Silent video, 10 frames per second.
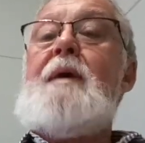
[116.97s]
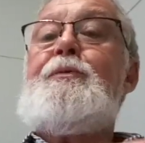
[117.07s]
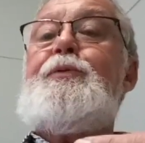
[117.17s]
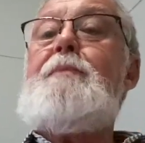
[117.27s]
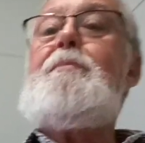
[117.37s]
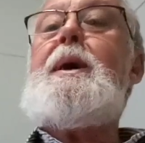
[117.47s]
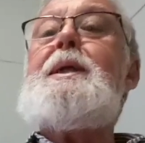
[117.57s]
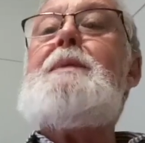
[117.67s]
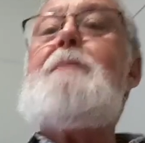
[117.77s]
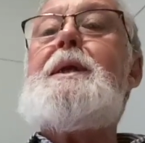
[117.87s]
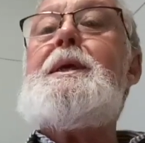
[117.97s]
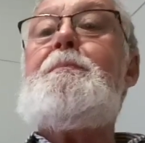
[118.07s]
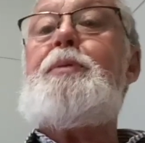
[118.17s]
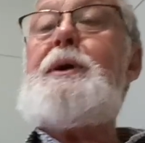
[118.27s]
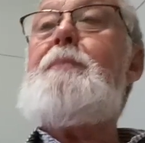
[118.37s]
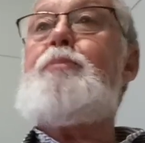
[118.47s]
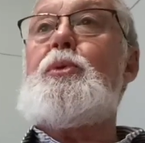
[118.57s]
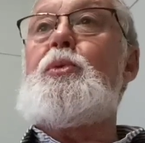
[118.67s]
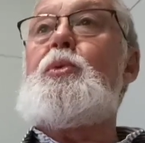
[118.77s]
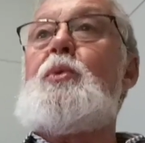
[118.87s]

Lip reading: for many, many people